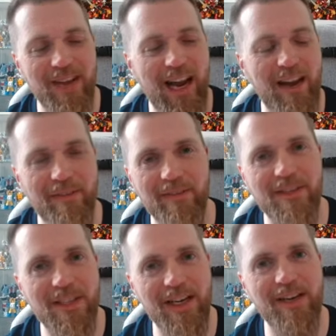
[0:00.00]
haven't
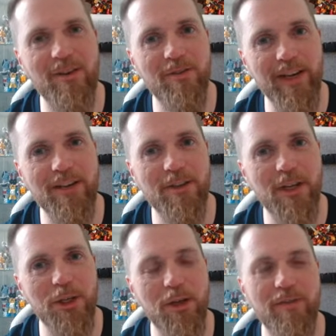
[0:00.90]
seen the
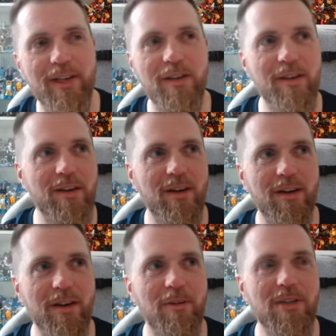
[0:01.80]
reintroduction of it, and you could
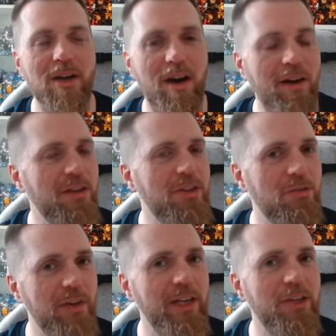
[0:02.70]
argue it's hard to
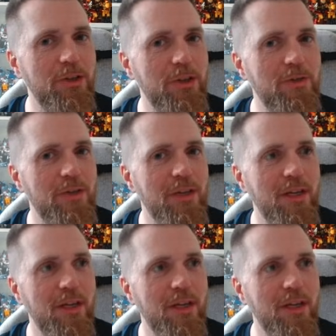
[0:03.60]
reintroduce